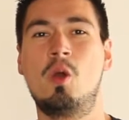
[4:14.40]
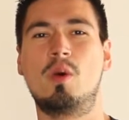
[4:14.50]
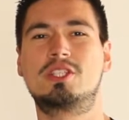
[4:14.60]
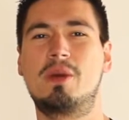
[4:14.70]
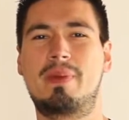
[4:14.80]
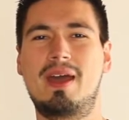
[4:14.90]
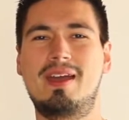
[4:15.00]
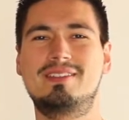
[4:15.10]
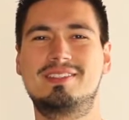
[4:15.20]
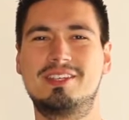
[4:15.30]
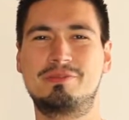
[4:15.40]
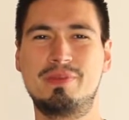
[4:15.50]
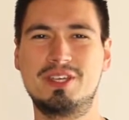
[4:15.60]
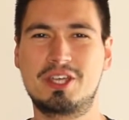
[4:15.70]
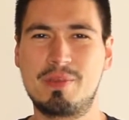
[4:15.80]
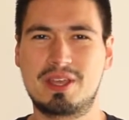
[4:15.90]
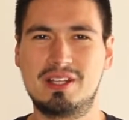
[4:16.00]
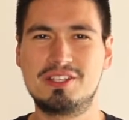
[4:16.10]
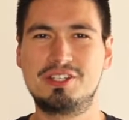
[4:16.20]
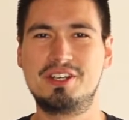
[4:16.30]
What's up, guys? It's me,
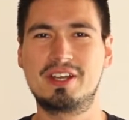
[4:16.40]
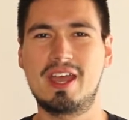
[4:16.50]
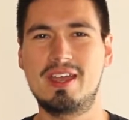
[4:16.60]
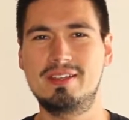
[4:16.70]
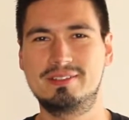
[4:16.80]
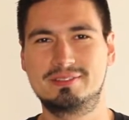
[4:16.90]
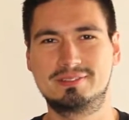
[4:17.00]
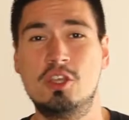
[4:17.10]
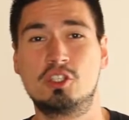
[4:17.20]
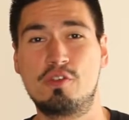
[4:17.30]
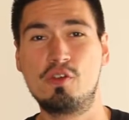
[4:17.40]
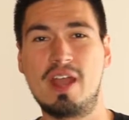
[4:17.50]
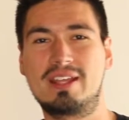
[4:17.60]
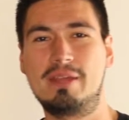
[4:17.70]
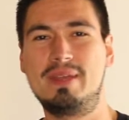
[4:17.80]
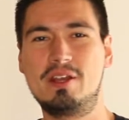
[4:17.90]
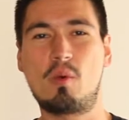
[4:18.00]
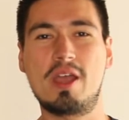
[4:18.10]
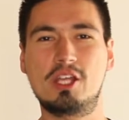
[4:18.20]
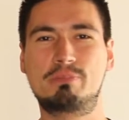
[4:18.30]
Chemical Engineering Guy. So if you like the video,
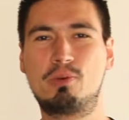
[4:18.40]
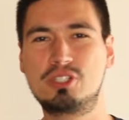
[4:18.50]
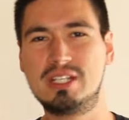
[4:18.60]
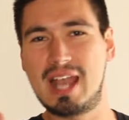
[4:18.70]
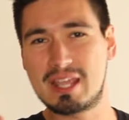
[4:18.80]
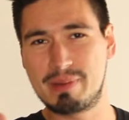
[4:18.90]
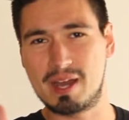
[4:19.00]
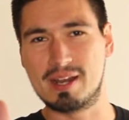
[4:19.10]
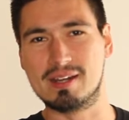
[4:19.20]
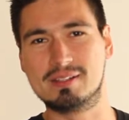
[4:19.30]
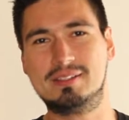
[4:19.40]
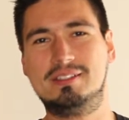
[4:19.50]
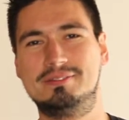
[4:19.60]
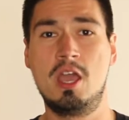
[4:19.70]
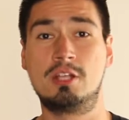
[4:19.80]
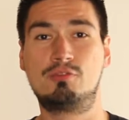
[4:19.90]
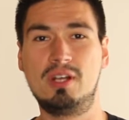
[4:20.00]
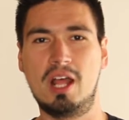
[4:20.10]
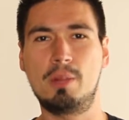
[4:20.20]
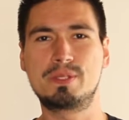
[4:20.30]
why not push the like button? It
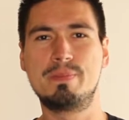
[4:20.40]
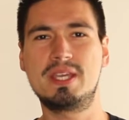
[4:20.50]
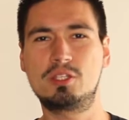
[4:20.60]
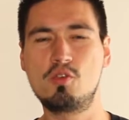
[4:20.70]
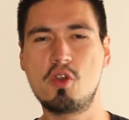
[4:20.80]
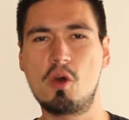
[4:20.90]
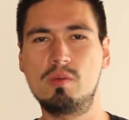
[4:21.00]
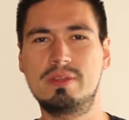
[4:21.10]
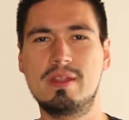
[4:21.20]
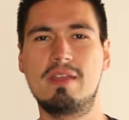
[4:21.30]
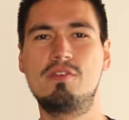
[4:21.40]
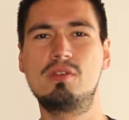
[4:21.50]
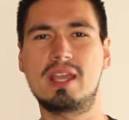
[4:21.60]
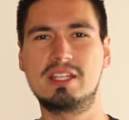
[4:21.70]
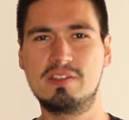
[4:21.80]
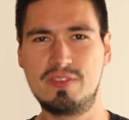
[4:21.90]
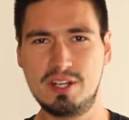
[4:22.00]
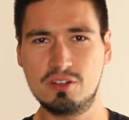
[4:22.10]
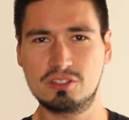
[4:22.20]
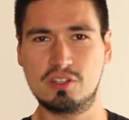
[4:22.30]
really helps me to know if you're liking the
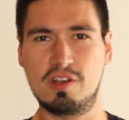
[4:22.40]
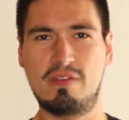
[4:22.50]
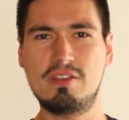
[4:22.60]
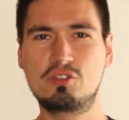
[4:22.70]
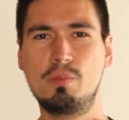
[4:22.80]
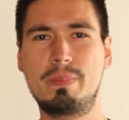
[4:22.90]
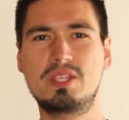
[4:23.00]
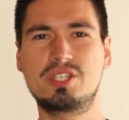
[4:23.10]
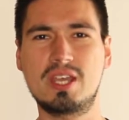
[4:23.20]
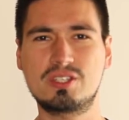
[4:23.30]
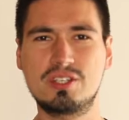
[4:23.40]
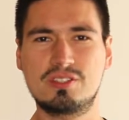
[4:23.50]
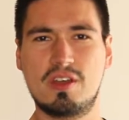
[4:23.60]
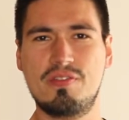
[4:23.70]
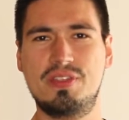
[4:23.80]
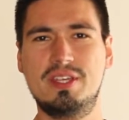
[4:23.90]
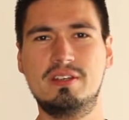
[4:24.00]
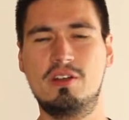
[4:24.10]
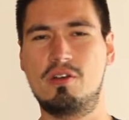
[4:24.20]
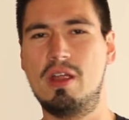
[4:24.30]
videos, or if I should be changing
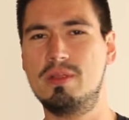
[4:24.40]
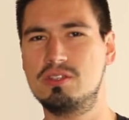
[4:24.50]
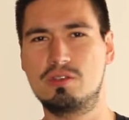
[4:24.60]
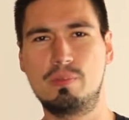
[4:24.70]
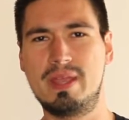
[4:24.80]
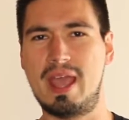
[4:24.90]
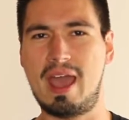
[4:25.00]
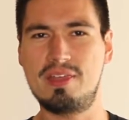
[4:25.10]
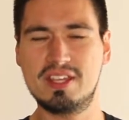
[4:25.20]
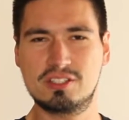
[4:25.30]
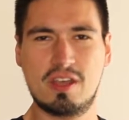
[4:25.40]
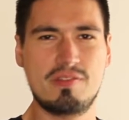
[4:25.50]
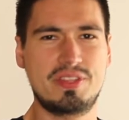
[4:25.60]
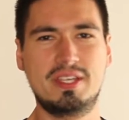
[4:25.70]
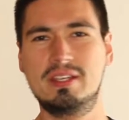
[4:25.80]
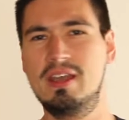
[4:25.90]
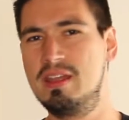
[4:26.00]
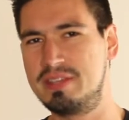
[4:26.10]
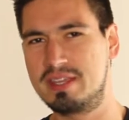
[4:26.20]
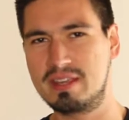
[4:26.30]
something, or I should be adding
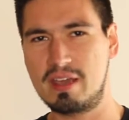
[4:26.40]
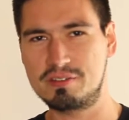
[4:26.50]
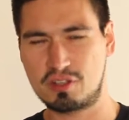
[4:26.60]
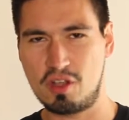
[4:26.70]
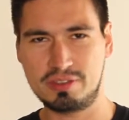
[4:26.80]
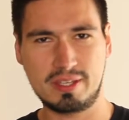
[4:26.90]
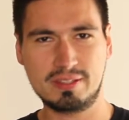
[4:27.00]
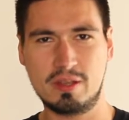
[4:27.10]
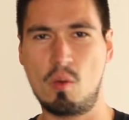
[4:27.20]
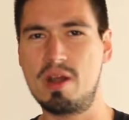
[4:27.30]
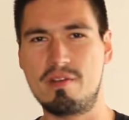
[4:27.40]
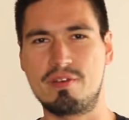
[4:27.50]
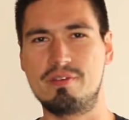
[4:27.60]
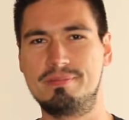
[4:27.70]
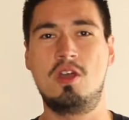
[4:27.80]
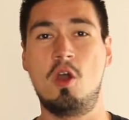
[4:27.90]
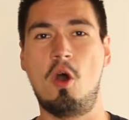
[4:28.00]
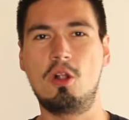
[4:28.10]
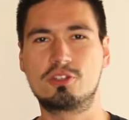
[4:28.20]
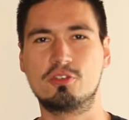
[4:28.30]
something, taking out content, whatever.
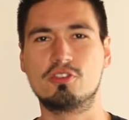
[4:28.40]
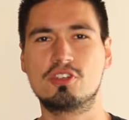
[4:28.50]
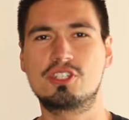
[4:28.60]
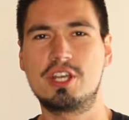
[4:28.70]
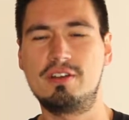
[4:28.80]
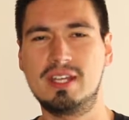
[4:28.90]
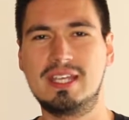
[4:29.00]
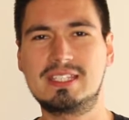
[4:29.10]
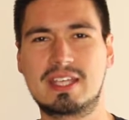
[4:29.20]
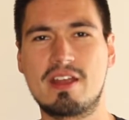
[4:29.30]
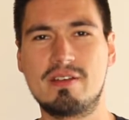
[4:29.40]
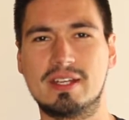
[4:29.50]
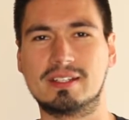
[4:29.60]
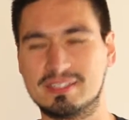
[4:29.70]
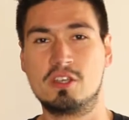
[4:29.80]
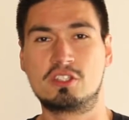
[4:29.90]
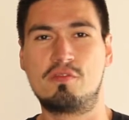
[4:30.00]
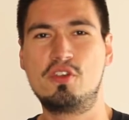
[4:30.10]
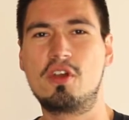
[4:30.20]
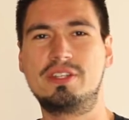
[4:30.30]
Also, sharing is caring. So
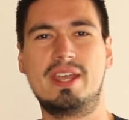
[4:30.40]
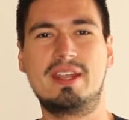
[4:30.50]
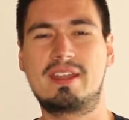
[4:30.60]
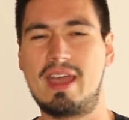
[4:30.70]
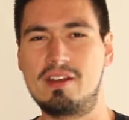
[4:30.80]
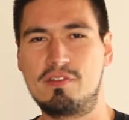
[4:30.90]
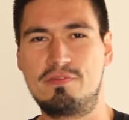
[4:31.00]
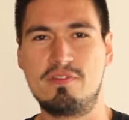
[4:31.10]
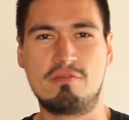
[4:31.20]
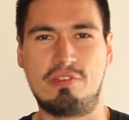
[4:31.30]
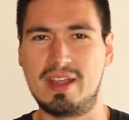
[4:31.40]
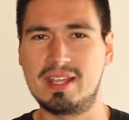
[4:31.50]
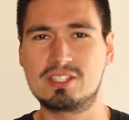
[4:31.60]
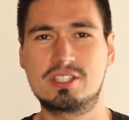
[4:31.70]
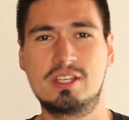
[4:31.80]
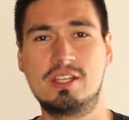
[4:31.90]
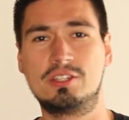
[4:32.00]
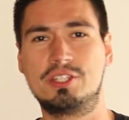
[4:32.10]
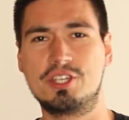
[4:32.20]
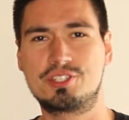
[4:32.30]
if you got any kind of friends,
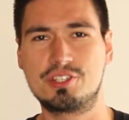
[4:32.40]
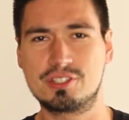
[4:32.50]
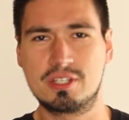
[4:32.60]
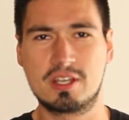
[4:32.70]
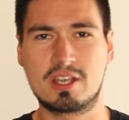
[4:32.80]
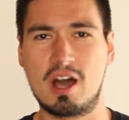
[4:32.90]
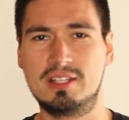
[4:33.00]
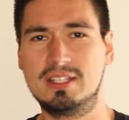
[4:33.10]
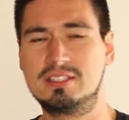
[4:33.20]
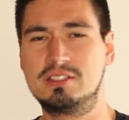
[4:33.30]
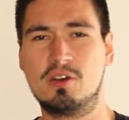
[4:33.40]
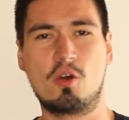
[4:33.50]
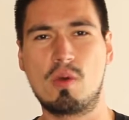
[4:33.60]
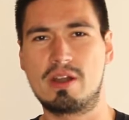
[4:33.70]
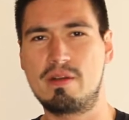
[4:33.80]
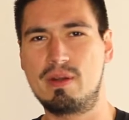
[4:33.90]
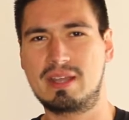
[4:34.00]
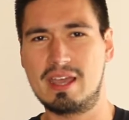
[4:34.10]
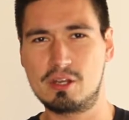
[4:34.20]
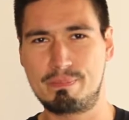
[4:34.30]
teachers, colleagues, or whatever
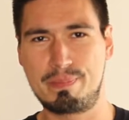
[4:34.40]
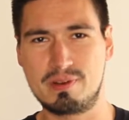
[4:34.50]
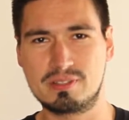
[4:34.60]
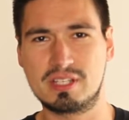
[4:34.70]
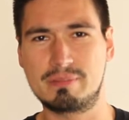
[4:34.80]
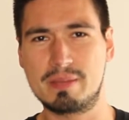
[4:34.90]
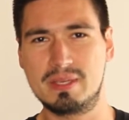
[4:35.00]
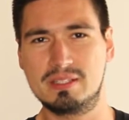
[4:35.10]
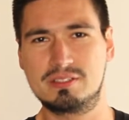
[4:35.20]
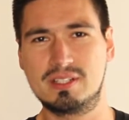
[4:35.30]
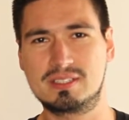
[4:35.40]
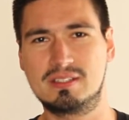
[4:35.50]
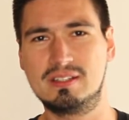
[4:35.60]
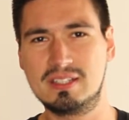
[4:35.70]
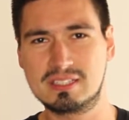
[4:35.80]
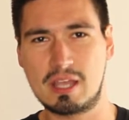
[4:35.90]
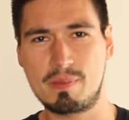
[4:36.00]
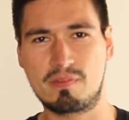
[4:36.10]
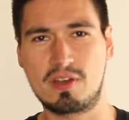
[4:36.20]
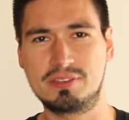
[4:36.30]
kind of person that might be interested in this type
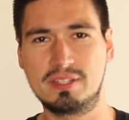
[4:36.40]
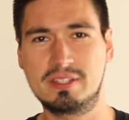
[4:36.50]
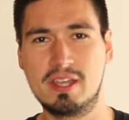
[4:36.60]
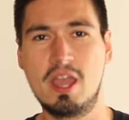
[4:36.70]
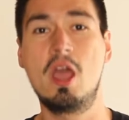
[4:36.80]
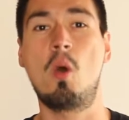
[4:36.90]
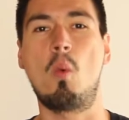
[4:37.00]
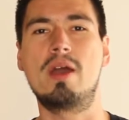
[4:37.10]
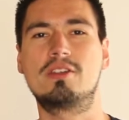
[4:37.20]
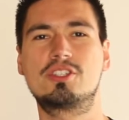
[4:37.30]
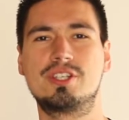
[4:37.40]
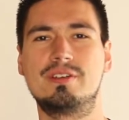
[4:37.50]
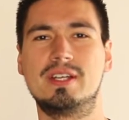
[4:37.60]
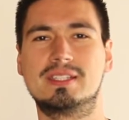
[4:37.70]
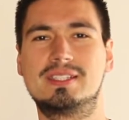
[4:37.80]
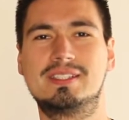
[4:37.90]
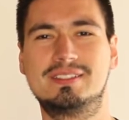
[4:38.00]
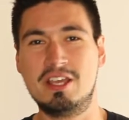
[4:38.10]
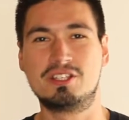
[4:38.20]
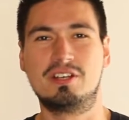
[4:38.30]
of content, why not share it?
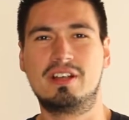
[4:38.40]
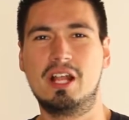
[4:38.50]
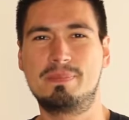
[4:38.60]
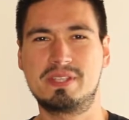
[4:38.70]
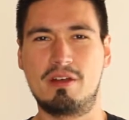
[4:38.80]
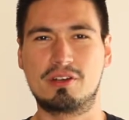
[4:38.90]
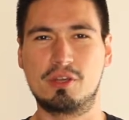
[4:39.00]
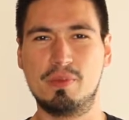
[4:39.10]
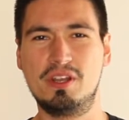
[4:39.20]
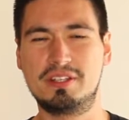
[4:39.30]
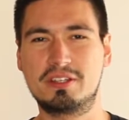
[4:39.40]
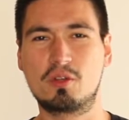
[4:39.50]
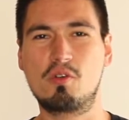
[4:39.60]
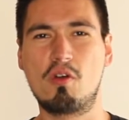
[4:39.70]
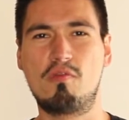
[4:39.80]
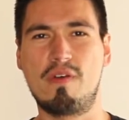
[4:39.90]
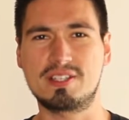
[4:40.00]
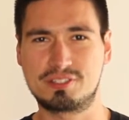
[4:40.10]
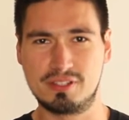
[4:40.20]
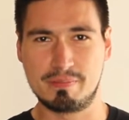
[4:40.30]
Sharing helps our community to grow
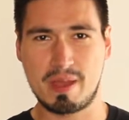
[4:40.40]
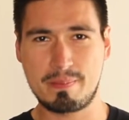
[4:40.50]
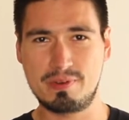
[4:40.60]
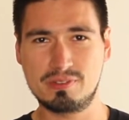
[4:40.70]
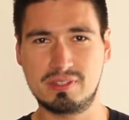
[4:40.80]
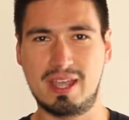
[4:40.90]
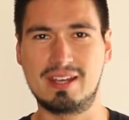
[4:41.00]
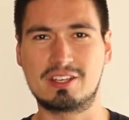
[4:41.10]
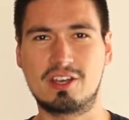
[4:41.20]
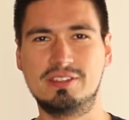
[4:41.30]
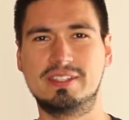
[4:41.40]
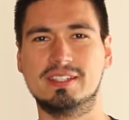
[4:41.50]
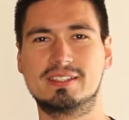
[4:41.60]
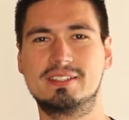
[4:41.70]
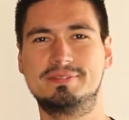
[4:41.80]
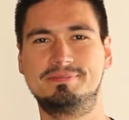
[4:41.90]
faster in members and in content.